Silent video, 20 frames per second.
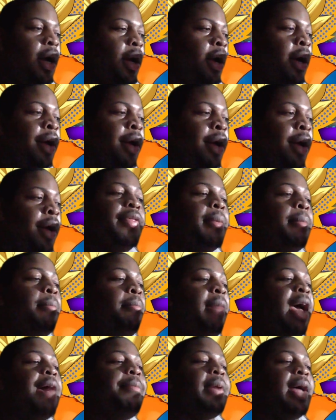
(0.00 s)
Another
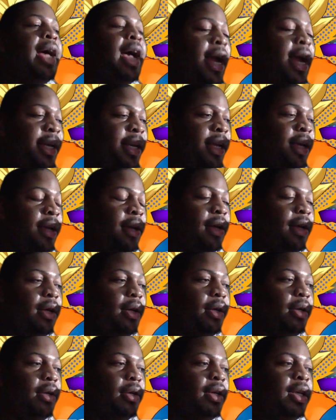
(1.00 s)
map idea,
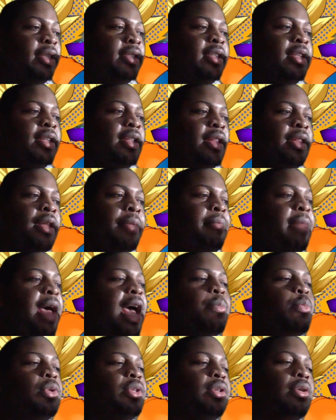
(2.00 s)
because the
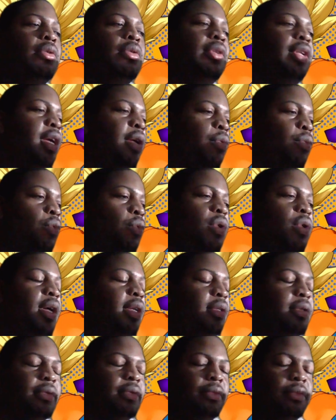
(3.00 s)
map was only in
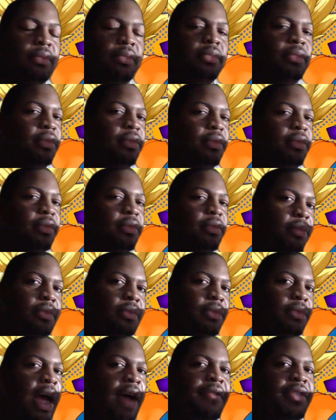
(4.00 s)
one,
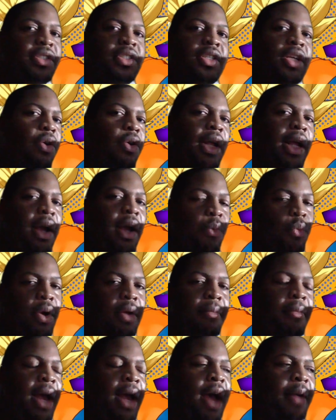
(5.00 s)
obviously it only had
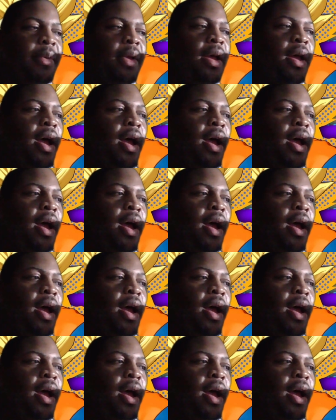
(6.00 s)
one map.